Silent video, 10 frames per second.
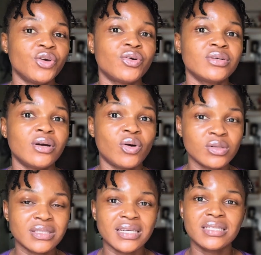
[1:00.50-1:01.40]
your
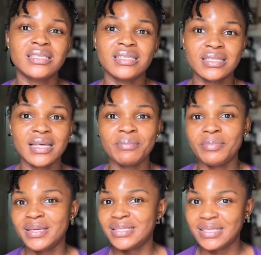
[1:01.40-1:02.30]
content system
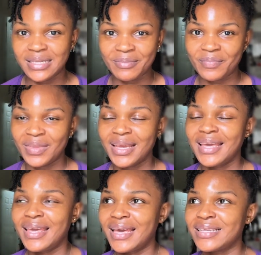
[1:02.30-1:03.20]
bestie.
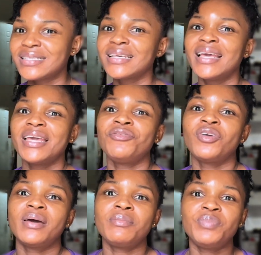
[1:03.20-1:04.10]
Yes, if
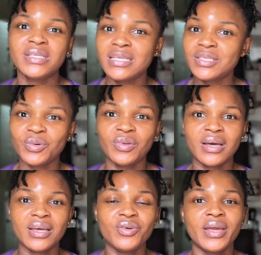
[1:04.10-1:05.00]
you are a business
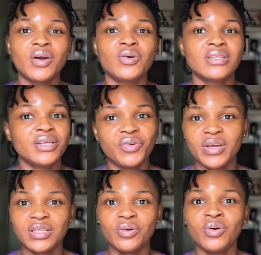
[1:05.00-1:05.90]
owner, you are a content
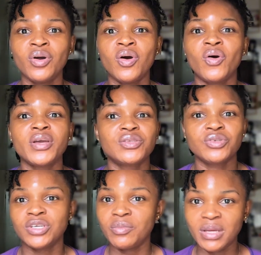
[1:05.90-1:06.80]
creator or a
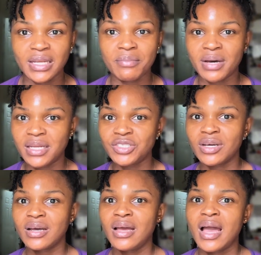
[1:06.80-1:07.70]
social media
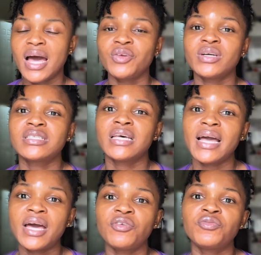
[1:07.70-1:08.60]
manager, and you are
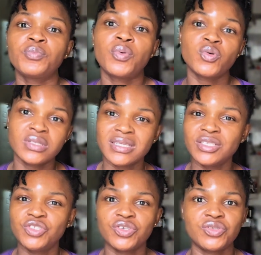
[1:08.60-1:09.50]
tired of
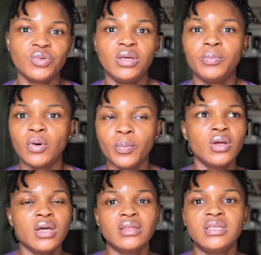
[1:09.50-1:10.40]
posting just to keep up,
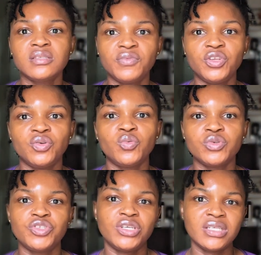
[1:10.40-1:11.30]
this video will
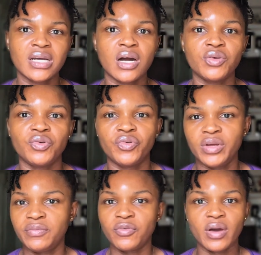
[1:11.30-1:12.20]
change how you
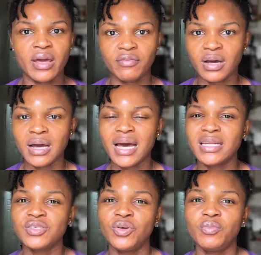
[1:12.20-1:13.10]
create forever and
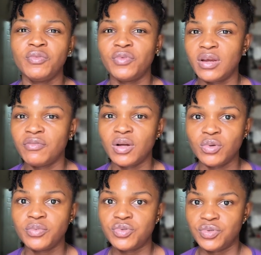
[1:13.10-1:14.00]
it's going to be very
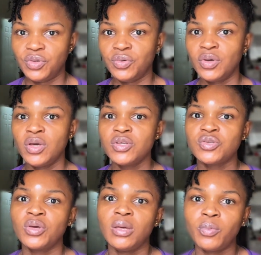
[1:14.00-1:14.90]
valuable to you.
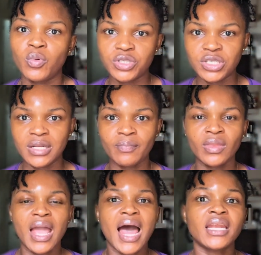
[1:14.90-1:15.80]
So keep watching.
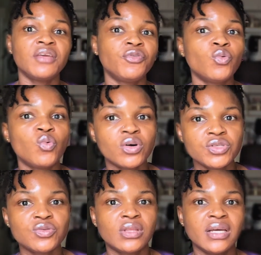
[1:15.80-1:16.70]
And if you
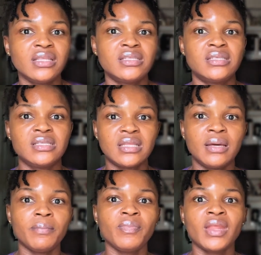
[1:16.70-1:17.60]
want to take this
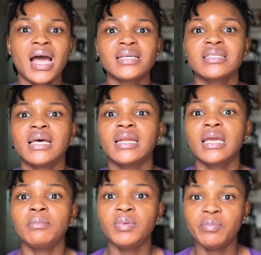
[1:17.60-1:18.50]
system and start
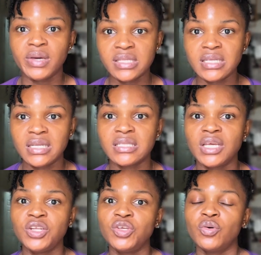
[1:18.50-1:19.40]
implementing it
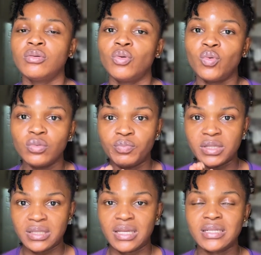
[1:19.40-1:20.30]
in your own
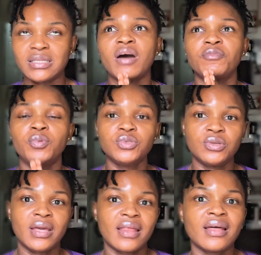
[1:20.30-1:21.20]
business, I've put
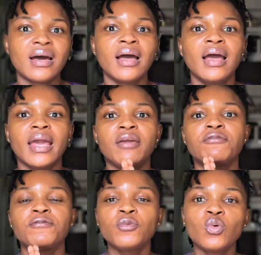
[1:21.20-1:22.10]
together a
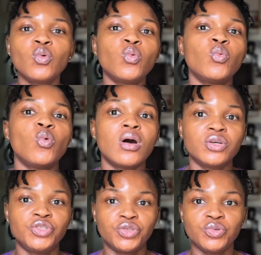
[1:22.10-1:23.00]
full
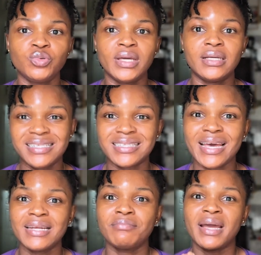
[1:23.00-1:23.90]
walkthrough
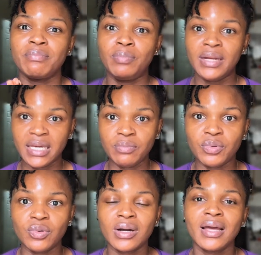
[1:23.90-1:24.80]
inside my playbook,